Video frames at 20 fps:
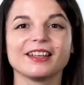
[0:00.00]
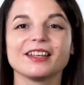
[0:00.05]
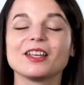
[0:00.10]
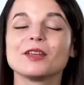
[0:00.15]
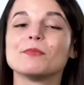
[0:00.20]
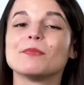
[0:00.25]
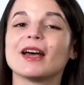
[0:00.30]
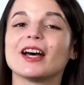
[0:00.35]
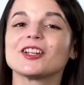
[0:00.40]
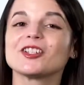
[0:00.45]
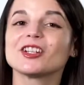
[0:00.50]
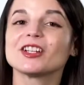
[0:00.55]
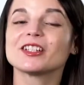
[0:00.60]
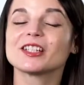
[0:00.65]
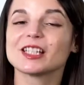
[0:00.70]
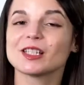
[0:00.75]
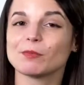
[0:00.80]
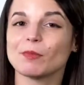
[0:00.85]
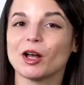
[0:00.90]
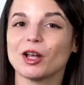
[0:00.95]
Imagine a
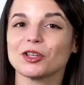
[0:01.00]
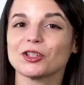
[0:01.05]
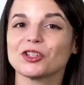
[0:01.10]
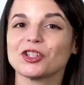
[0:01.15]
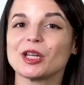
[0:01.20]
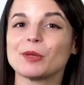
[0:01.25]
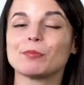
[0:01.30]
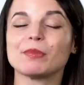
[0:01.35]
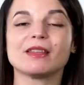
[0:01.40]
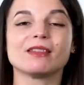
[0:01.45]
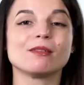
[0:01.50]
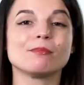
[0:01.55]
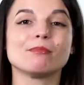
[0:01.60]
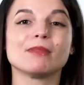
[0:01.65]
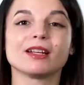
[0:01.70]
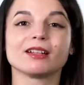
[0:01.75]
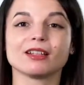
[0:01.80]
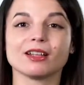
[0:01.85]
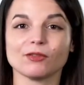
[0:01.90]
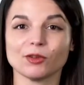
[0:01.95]
small ship in the
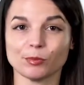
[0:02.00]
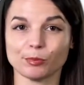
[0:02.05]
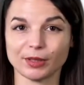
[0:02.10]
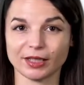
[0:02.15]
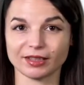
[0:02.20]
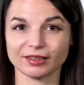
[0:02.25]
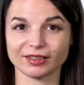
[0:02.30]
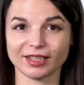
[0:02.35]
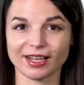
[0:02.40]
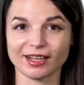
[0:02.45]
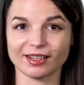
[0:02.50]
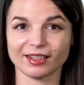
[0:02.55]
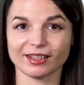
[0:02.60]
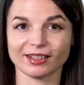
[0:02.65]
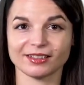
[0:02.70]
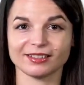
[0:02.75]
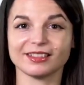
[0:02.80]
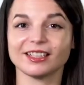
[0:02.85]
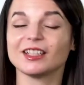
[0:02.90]
middle of a big lake.